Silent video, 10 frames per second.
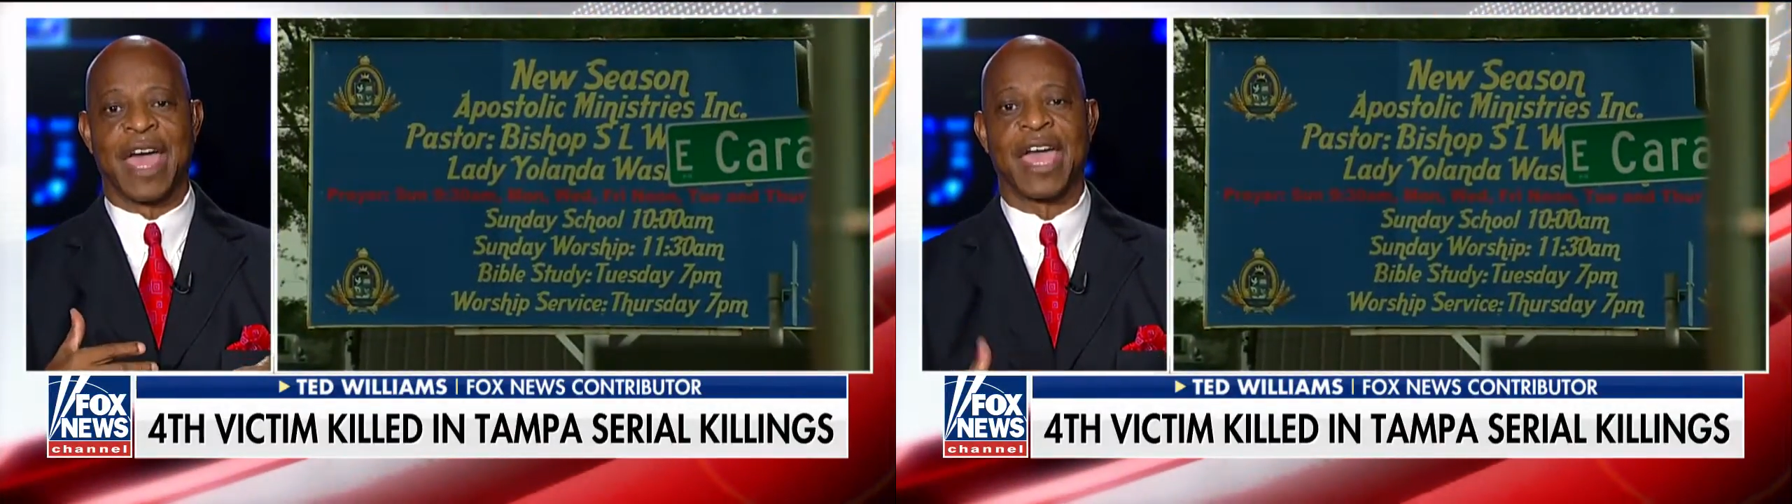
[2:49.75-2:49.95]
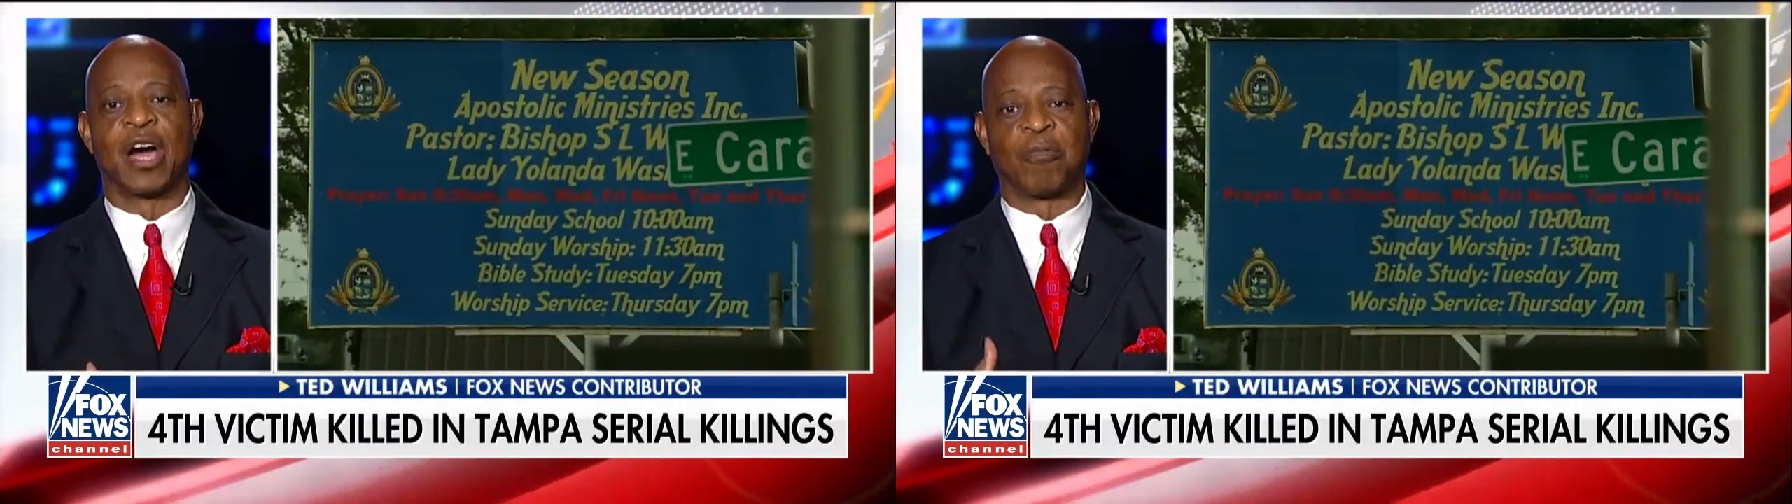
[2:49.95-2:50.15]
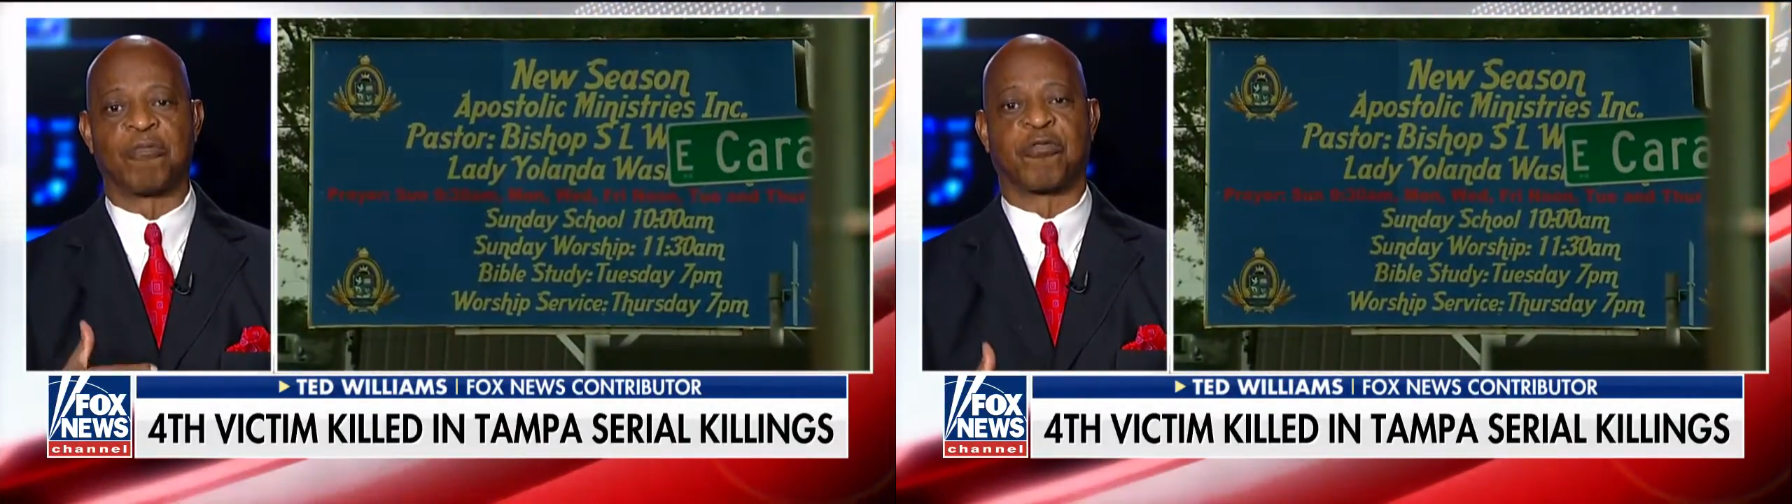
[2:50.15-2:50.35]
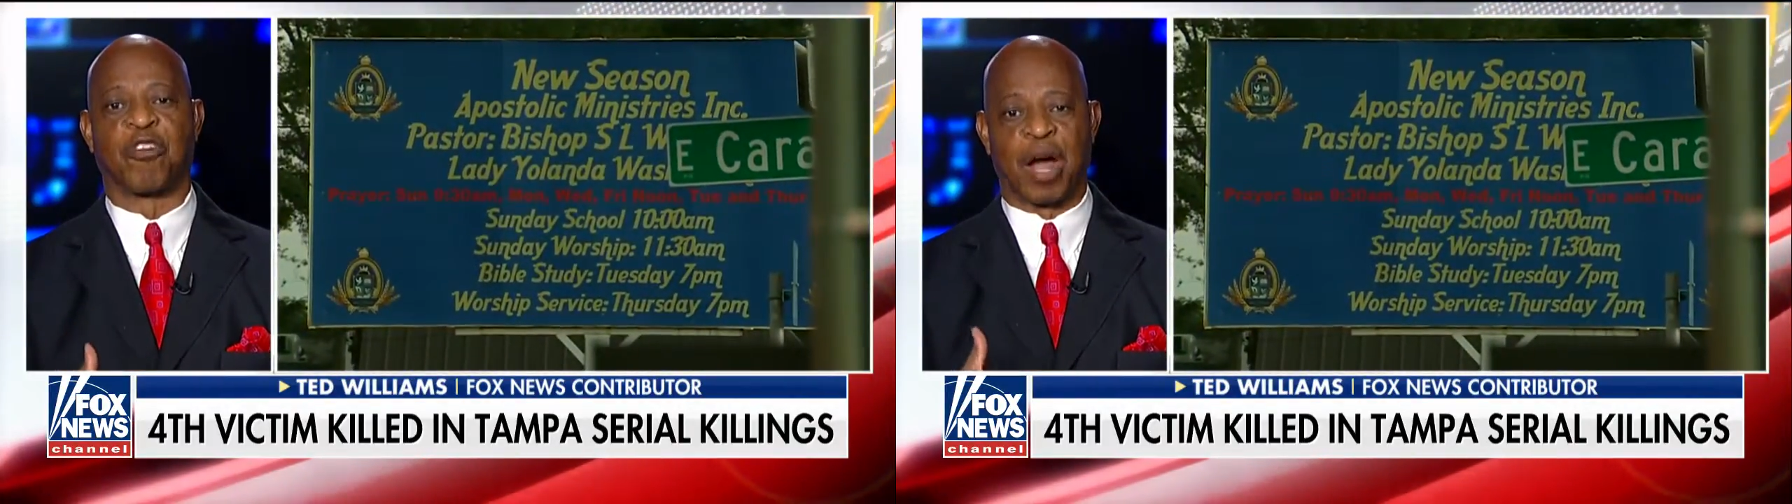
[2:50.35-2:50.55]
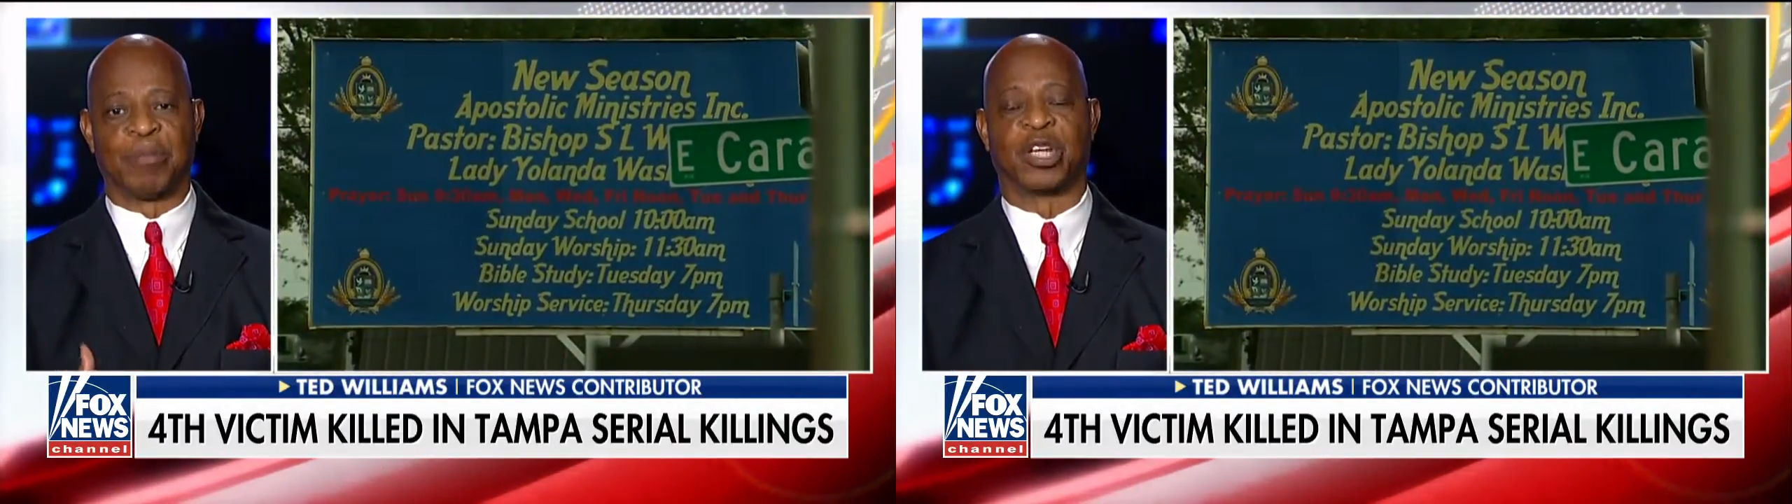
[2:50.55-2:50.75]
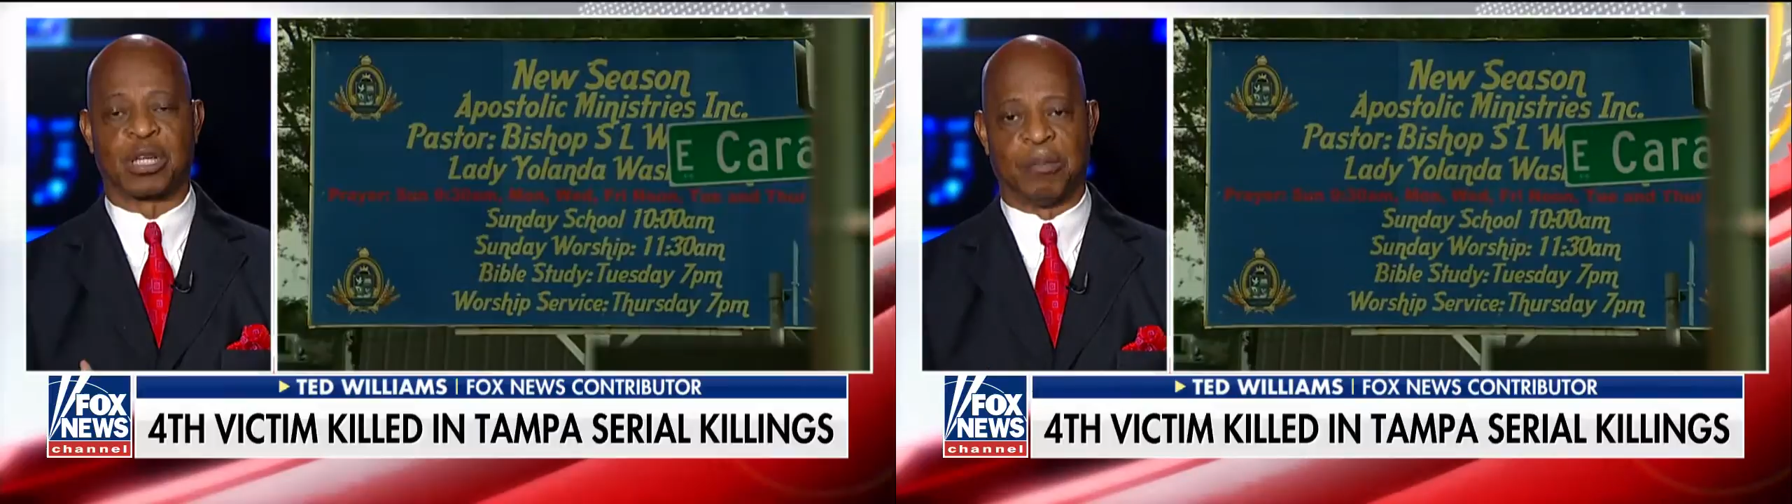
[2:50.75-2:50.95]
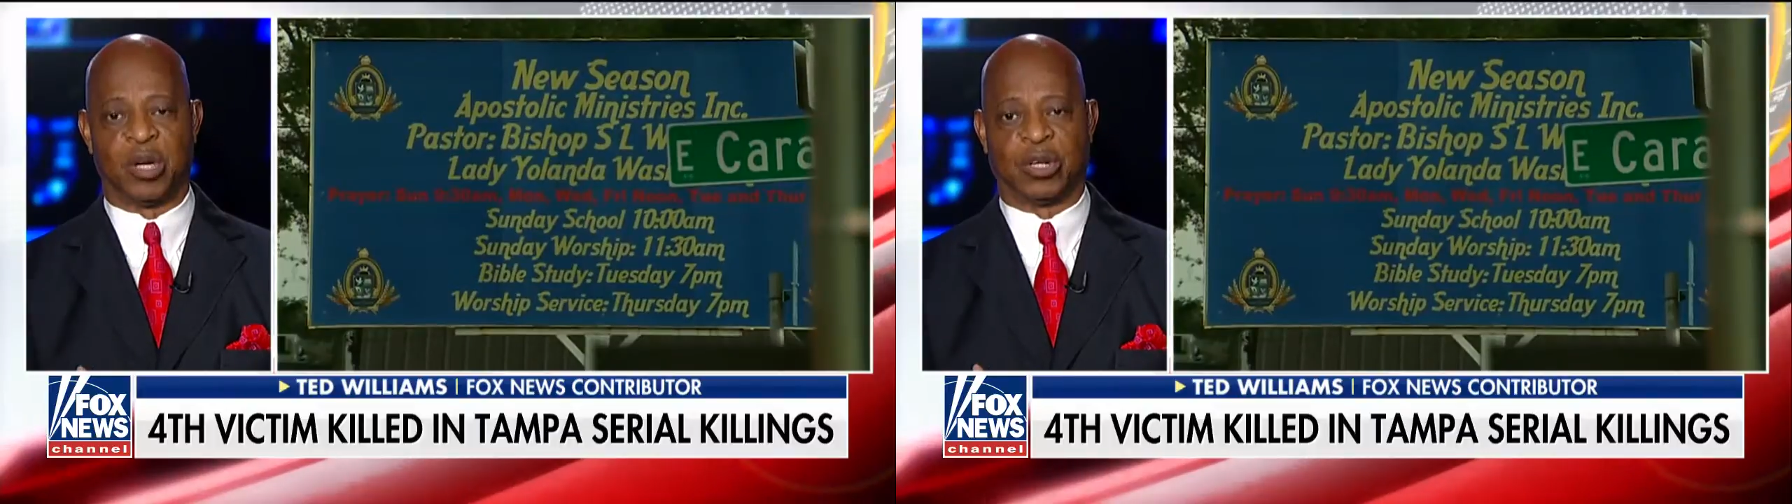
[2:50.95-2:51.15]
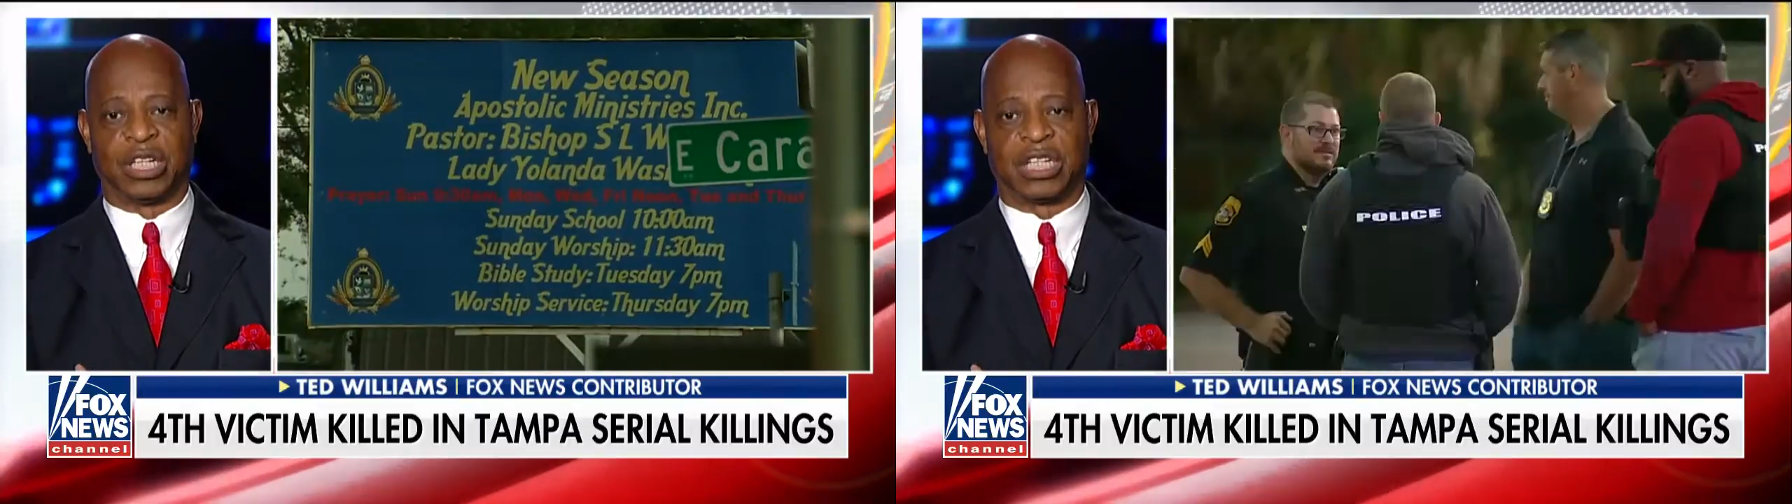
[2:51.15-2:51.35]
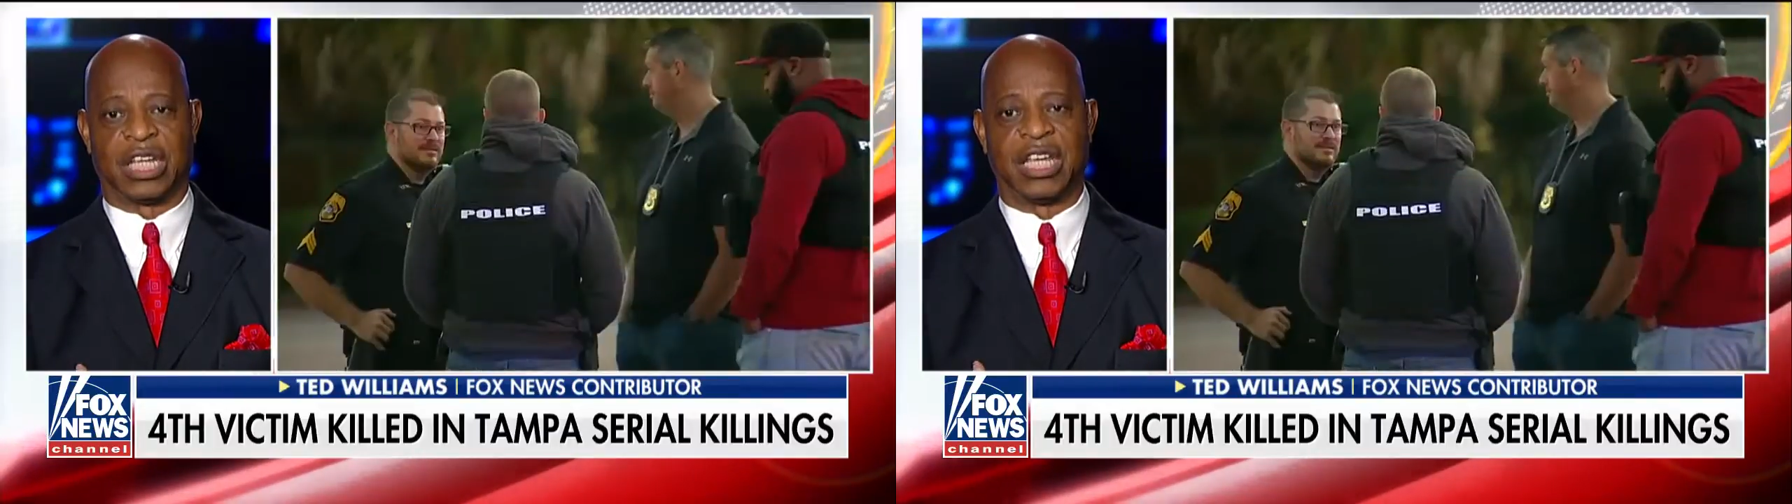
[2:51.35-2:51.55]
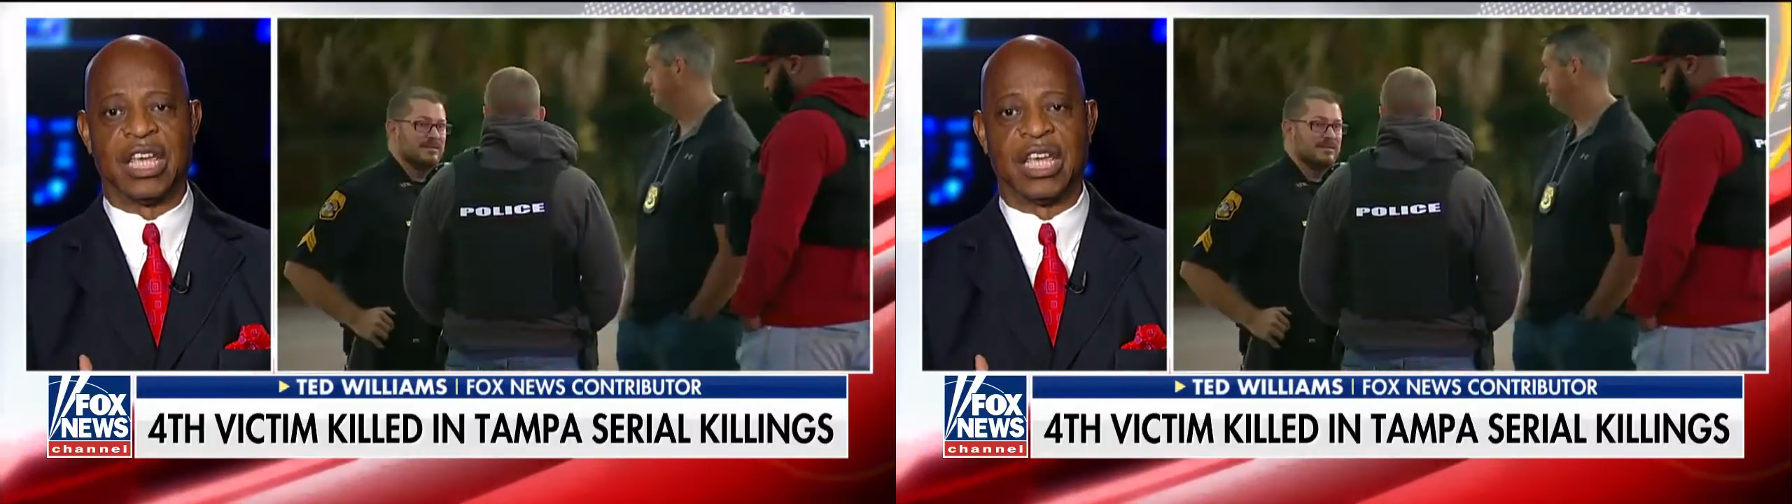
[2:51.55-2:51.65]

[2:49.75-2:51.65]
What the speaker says: help from the community